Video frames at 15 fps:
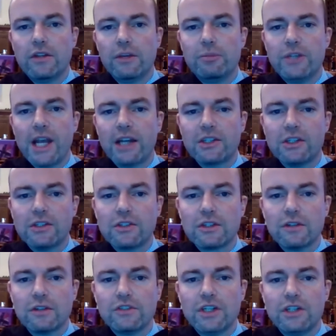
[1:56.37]
The
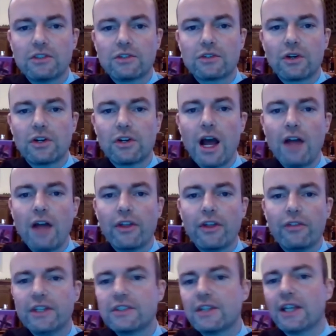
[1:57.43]
objections of Jesus are not
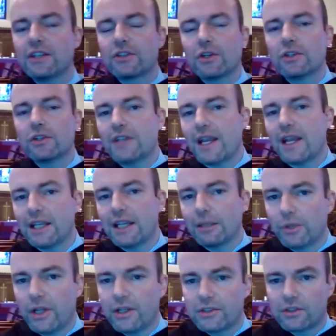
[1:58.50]
that these things are
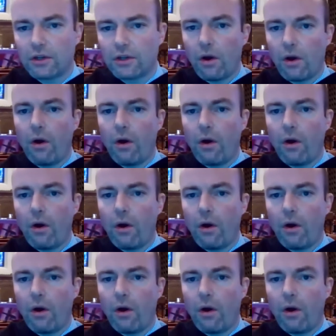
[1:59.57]
taking place at